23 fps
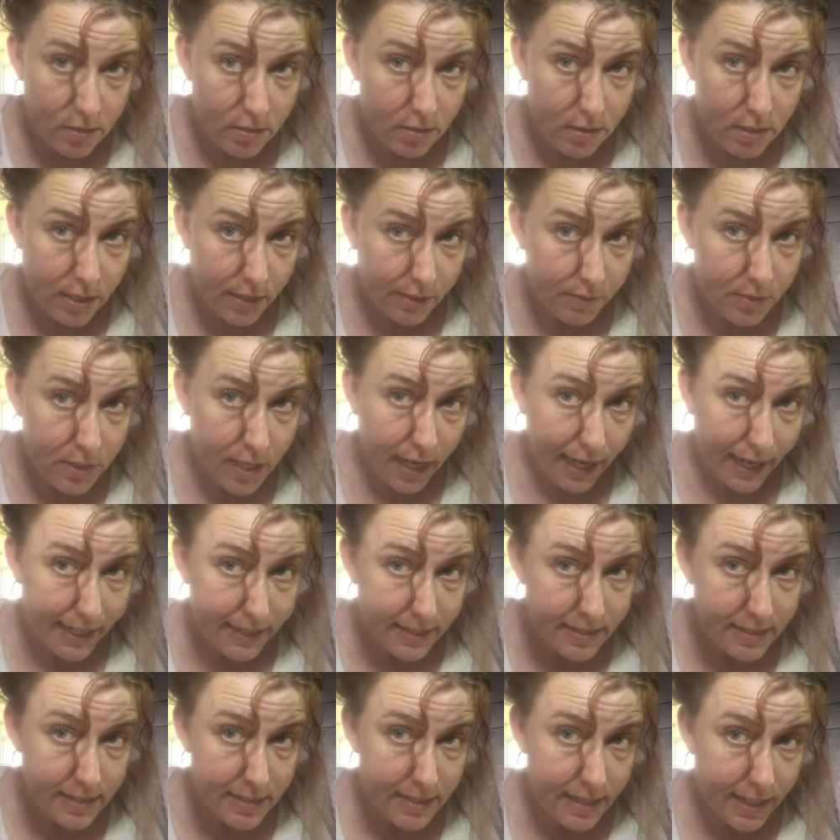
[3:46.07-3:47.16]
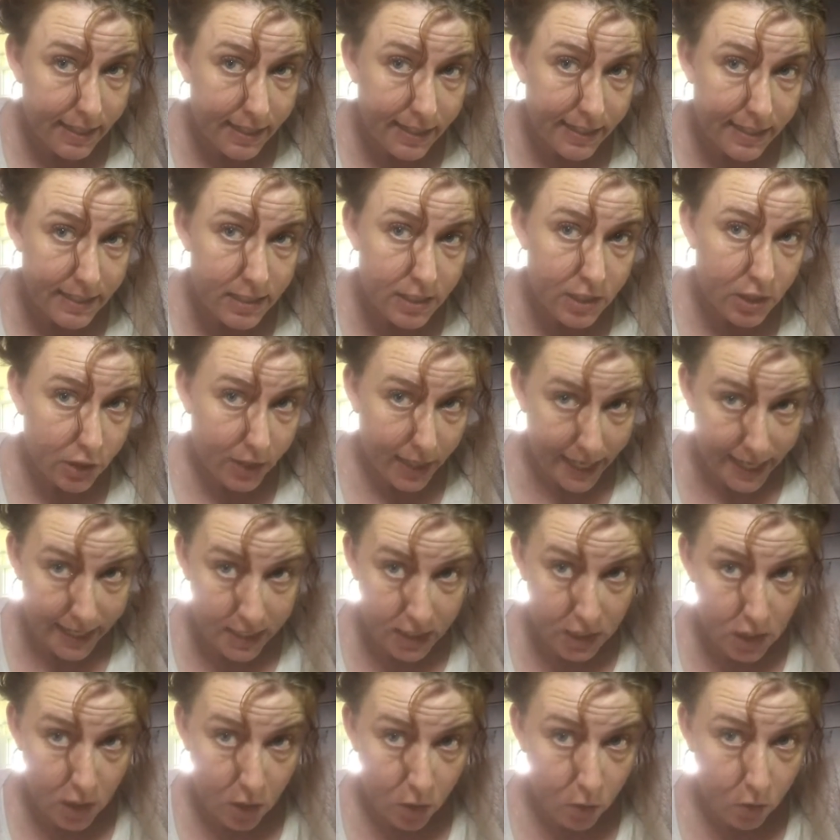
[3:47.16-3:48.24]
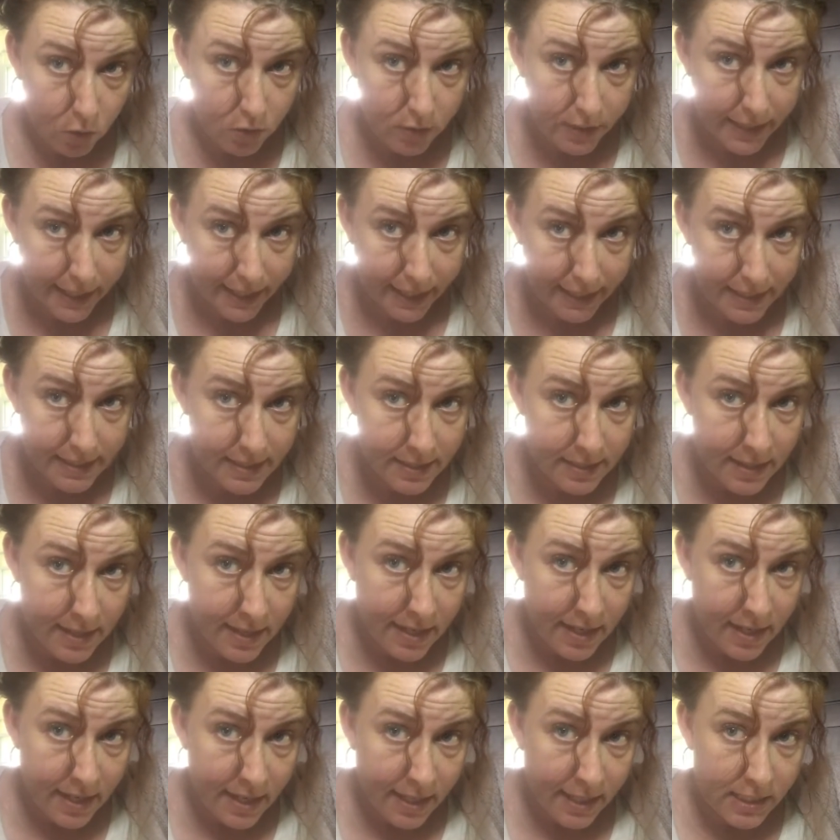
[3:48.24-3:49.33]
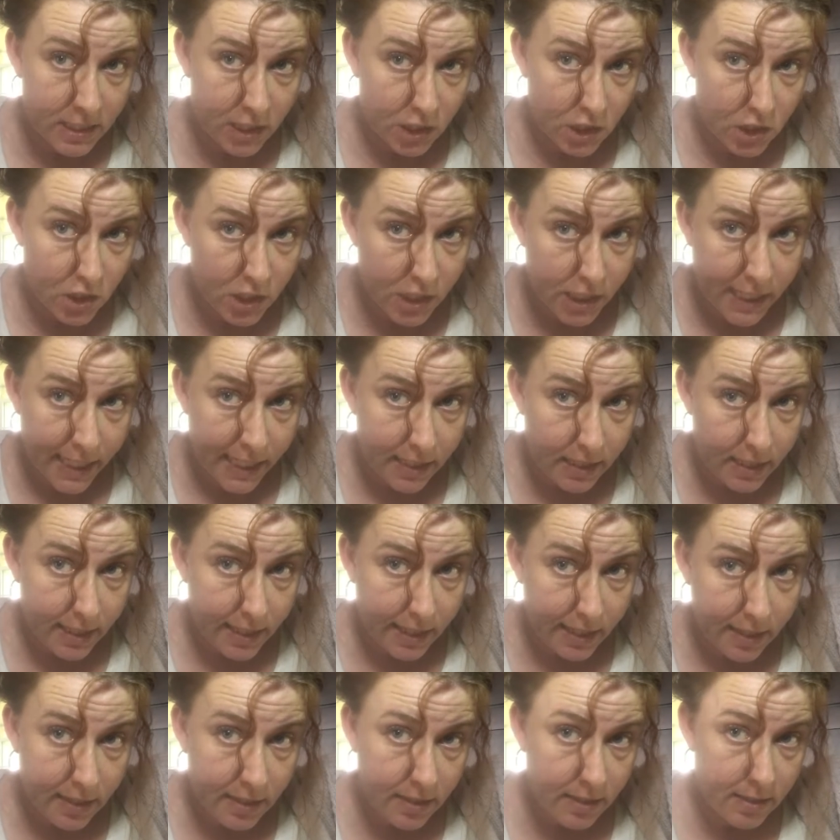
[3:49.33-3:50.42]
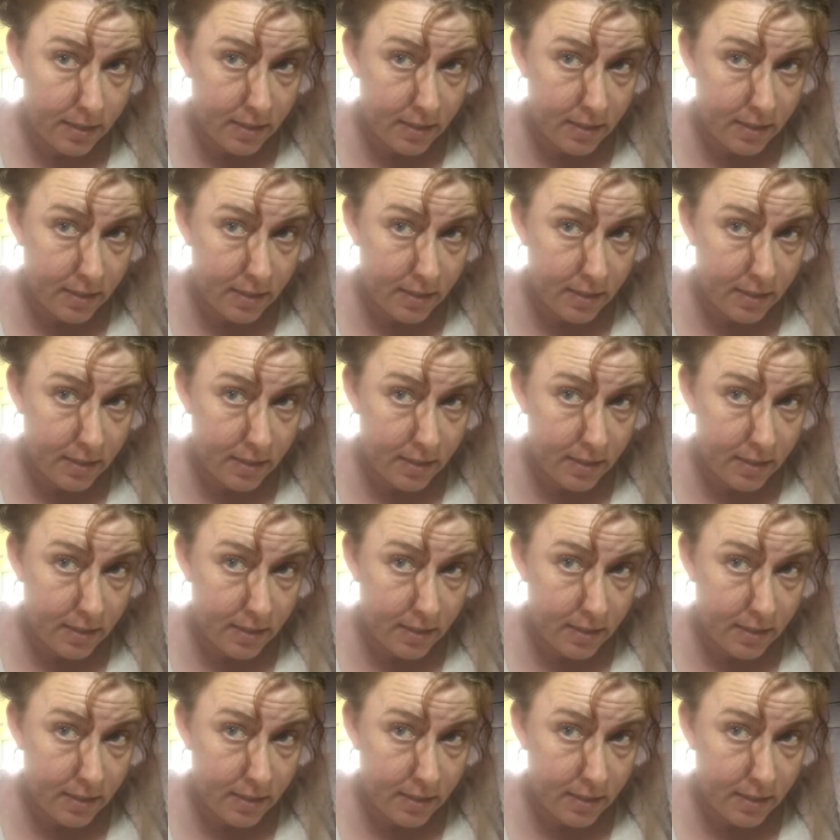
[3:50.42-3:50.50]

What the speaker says: so tight and snug against your head, just hold this and just gently